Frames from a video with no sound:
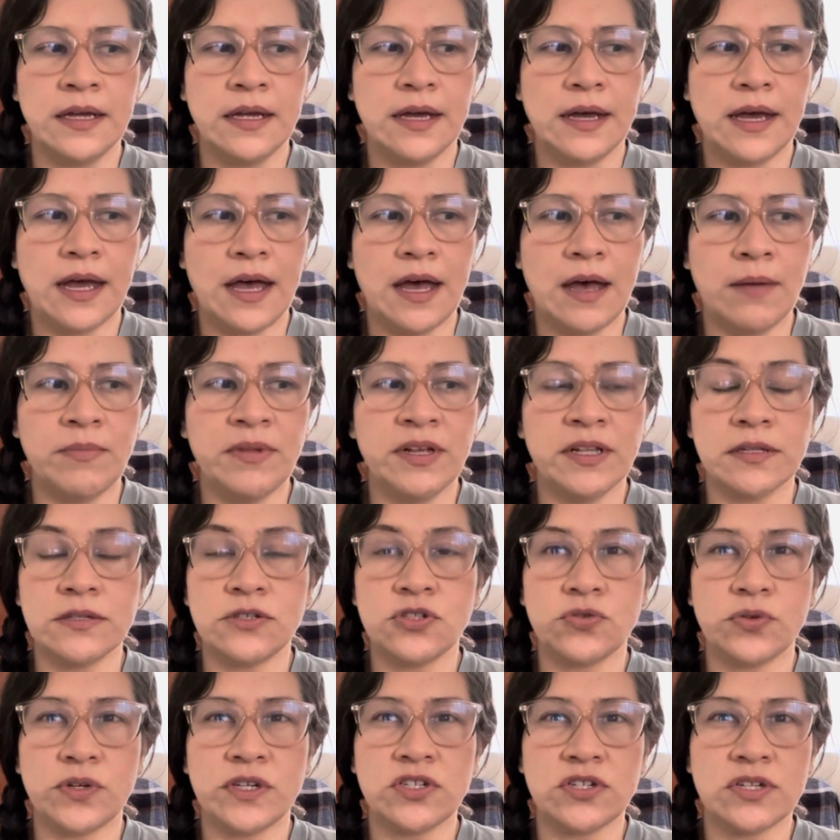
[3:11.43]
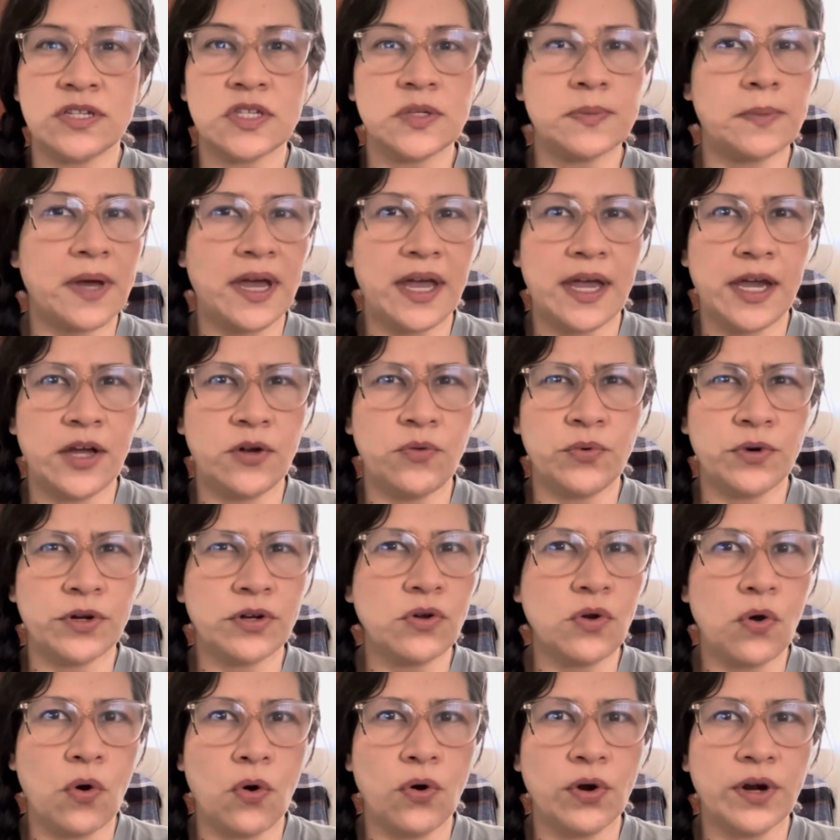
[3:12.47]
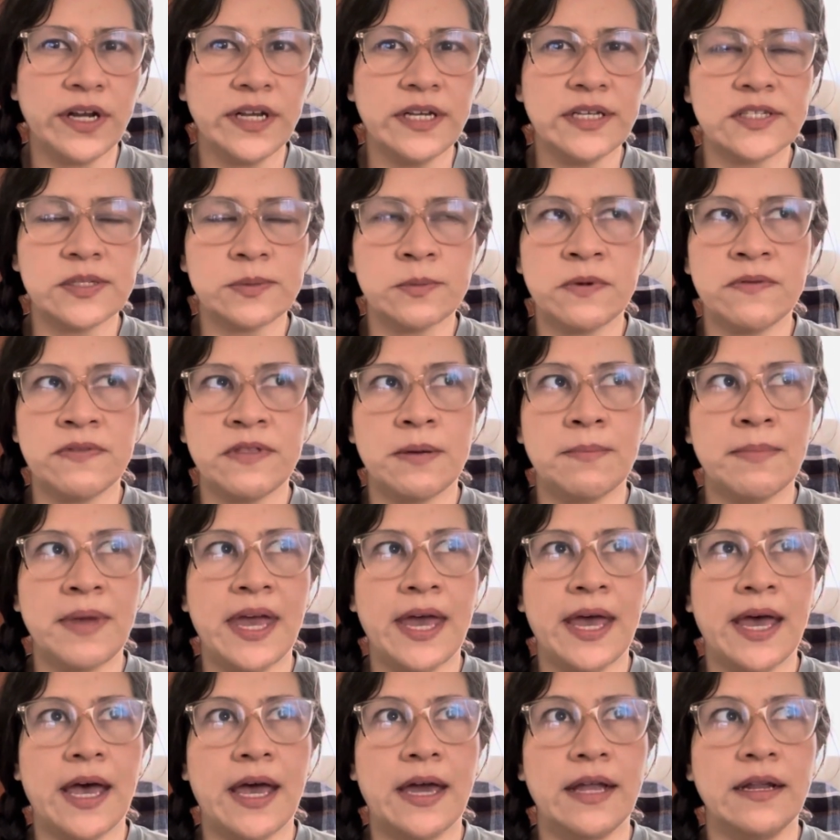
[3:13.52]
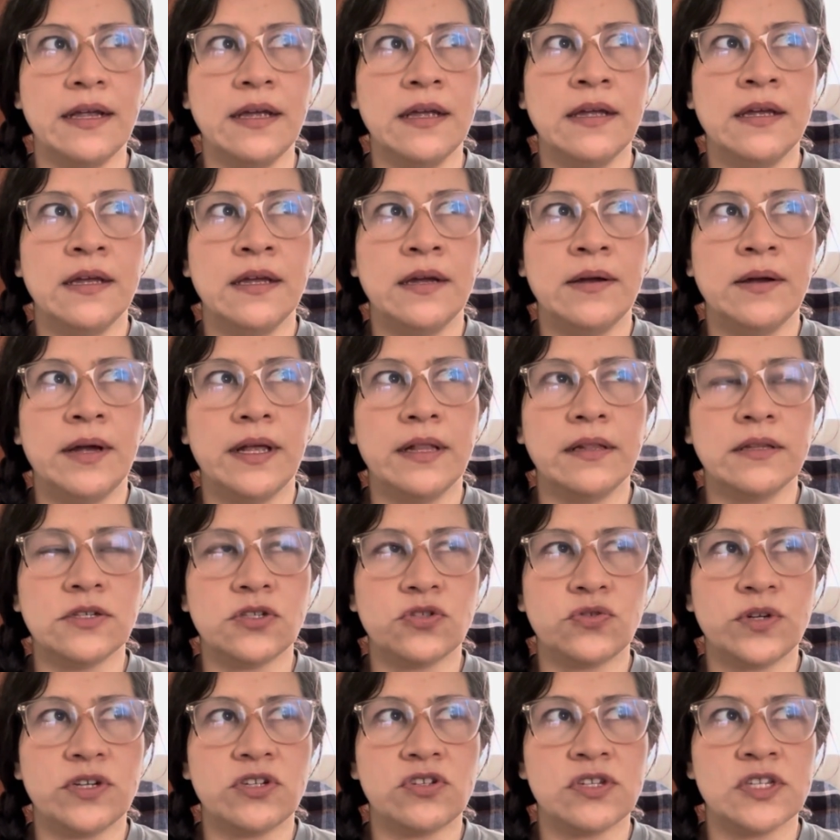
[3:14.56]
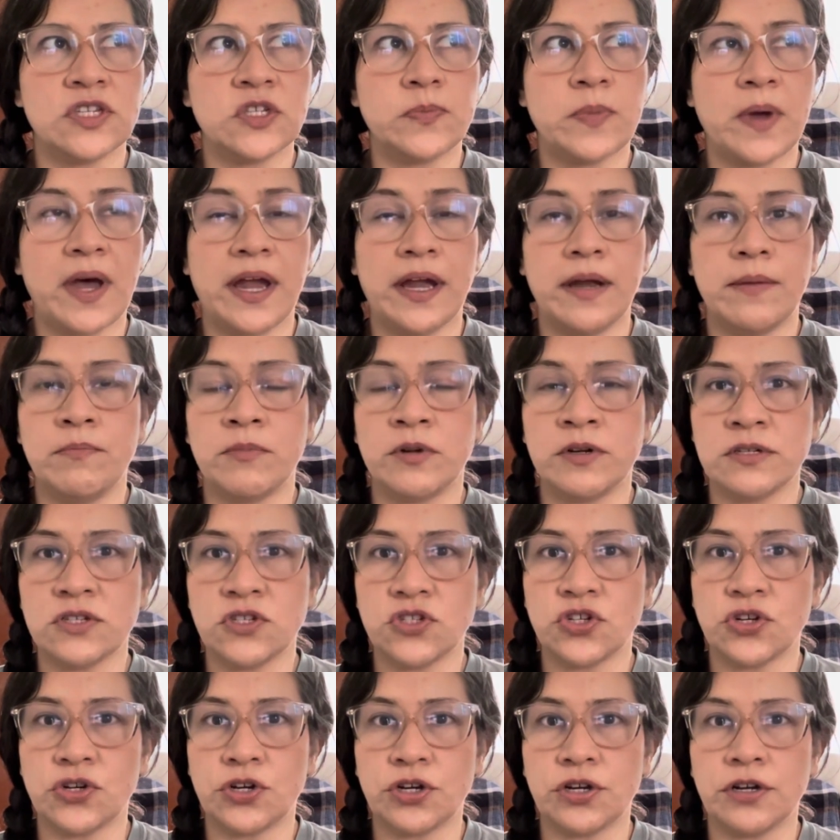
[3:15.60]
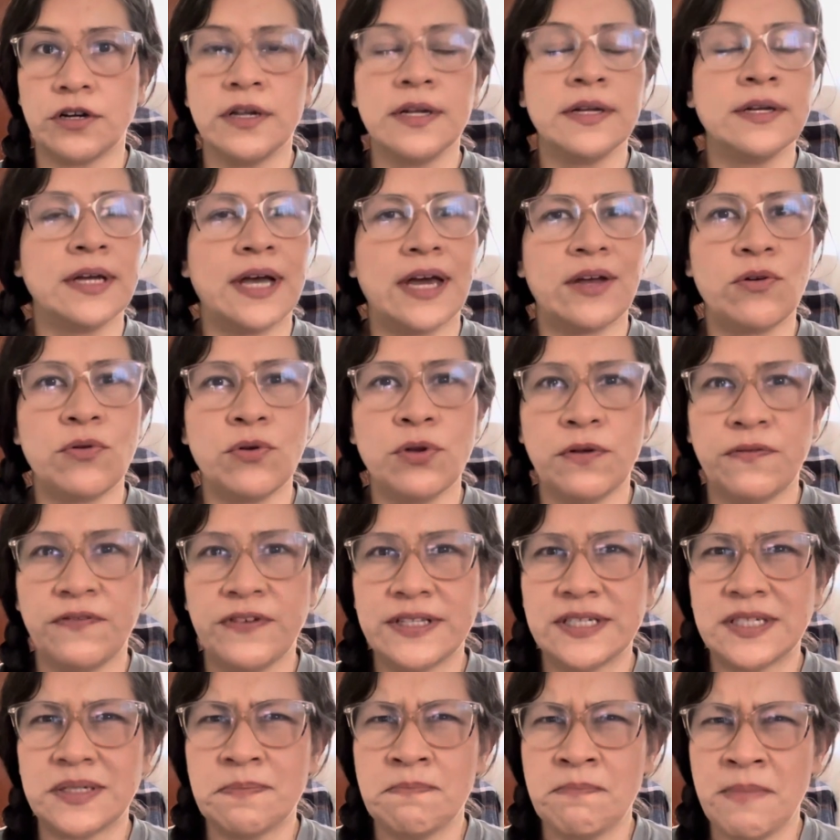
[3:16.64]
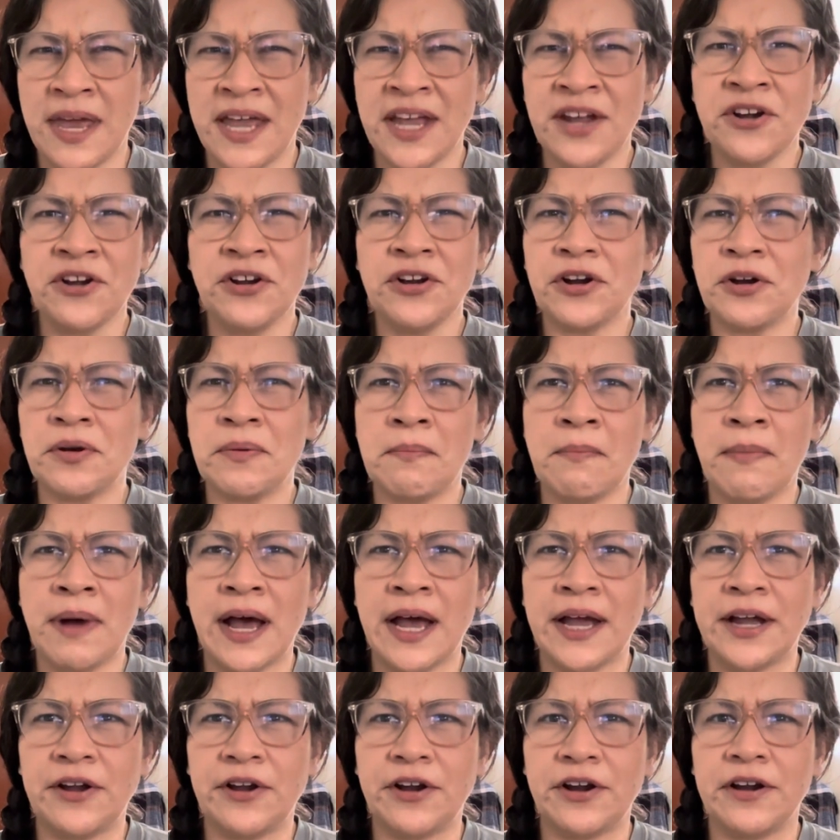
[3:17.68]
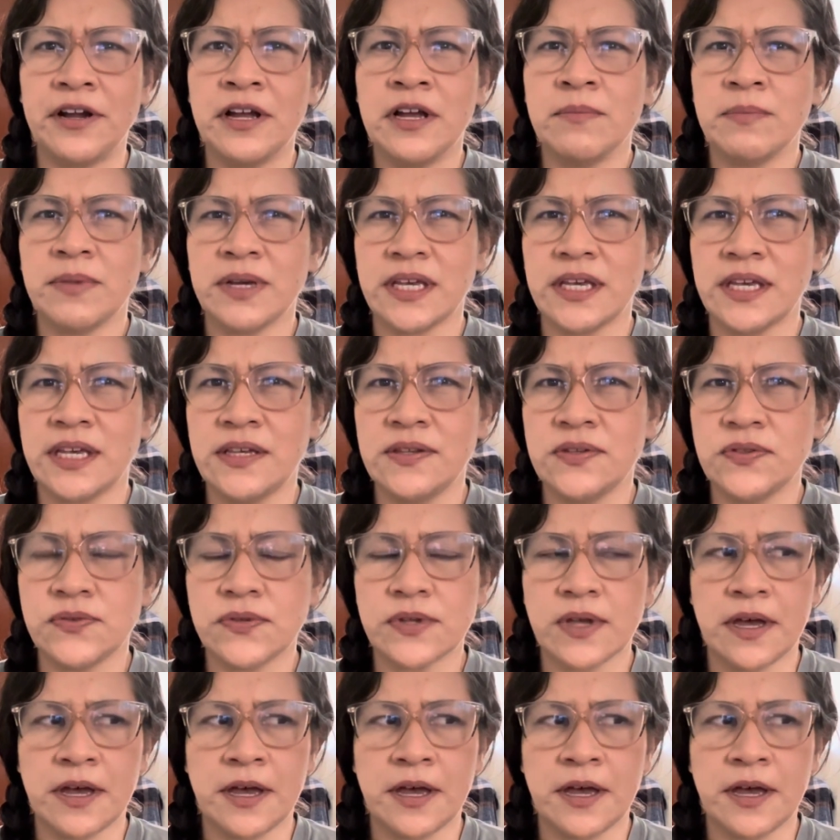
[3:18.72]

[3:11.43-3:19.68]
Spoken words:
illustrations by Edward Gorey. Some of them had illustrations by Mercer. I don't know if it's Mayer or Meyer. He's